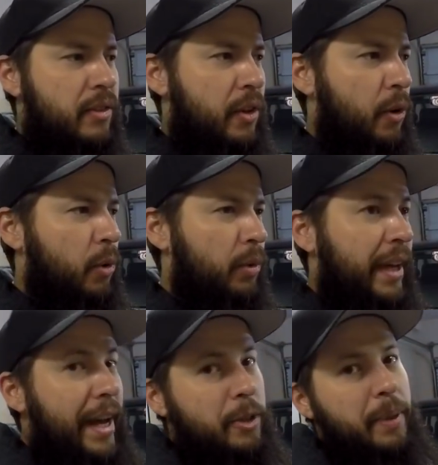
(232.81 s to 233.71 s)
So
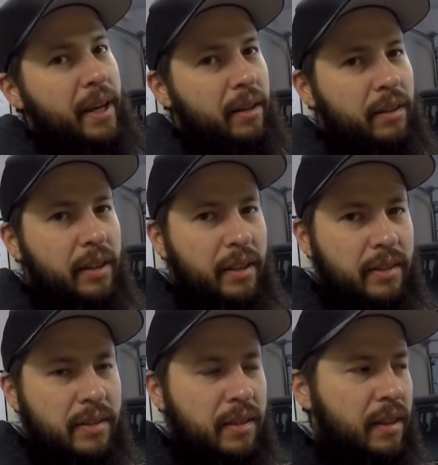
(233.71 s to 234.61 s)
catch pan
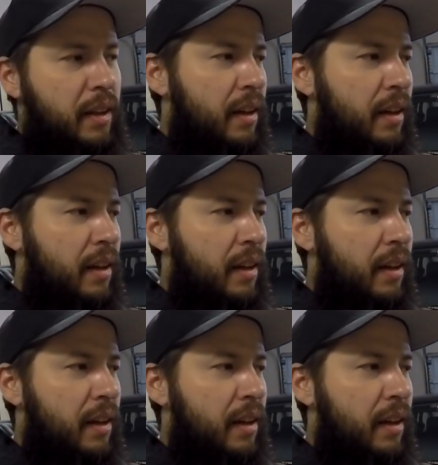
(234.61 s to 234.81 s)
is